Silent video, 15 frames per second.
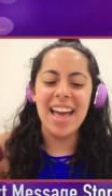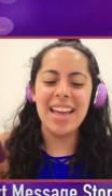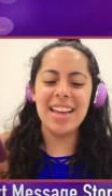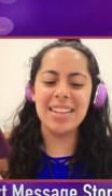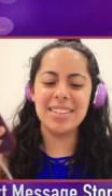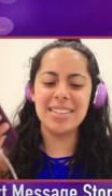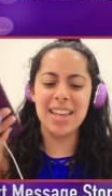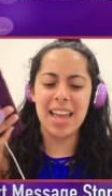
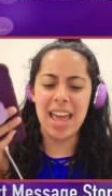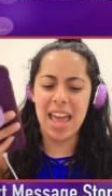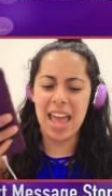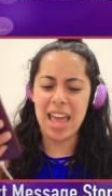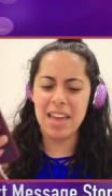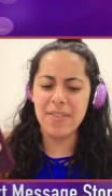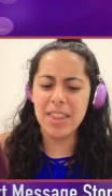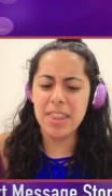Is
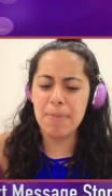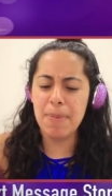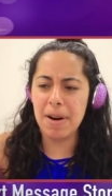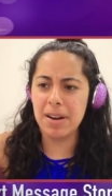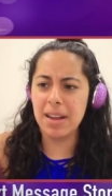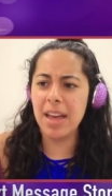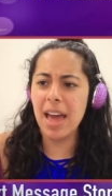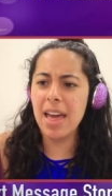Ava at the
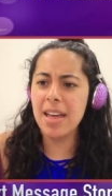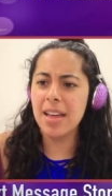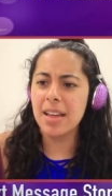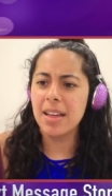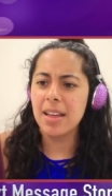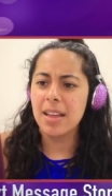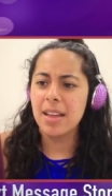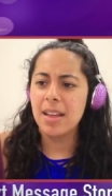party
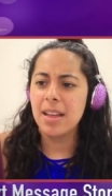yet?